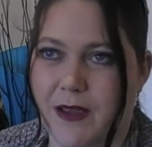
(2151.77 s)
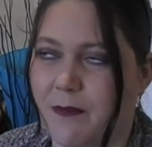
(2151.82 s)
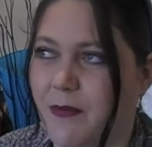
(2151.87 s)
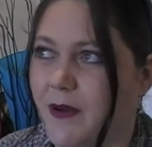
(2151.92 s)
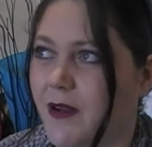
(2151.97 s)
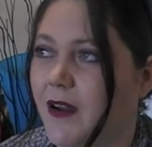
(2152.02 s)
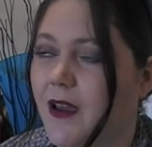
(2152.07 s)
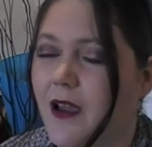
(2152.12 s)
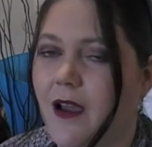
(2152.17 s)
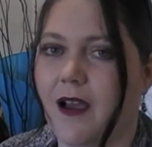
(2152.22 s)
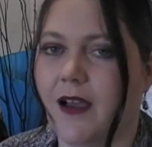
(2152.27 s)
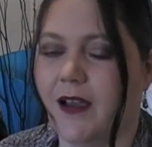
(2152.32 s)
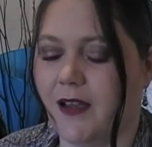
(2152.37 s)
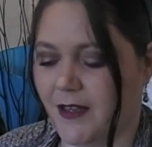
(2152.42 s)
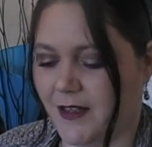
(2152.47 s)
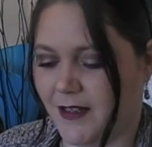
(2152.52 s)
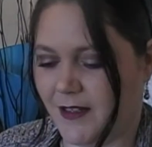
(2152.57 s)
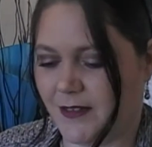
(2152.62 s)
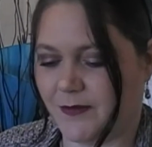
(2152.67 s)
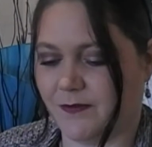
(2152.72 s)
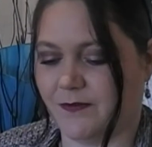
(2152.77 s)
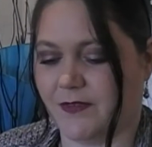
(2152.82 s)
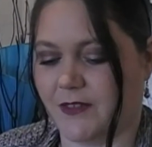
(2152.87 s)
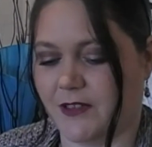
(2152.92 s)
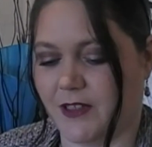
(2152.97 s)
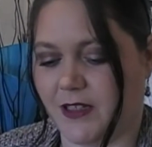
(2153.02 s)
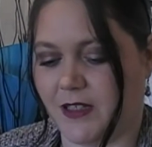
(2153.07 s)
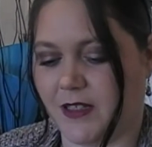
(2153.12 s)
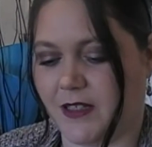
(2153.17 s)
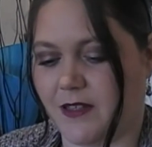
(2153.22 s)
but
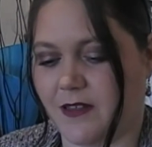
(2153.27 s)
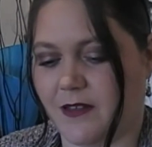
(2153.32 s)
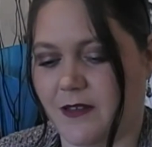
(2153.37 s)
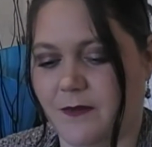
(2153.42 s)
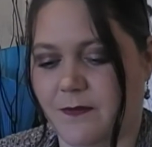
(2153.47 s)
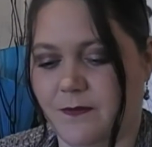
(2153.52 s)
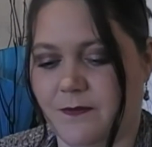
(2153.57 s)
look at this.